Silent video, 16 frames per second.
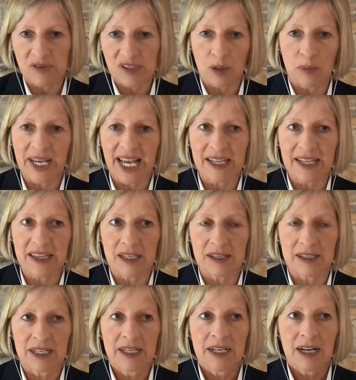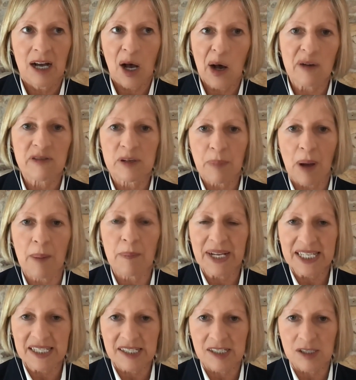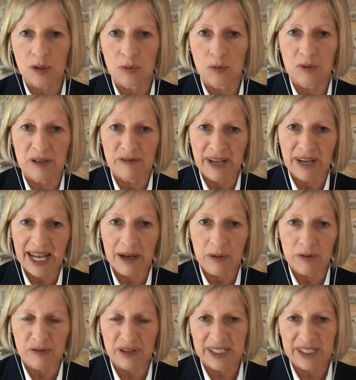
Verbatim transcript: so we had the Harvard Public School of Health,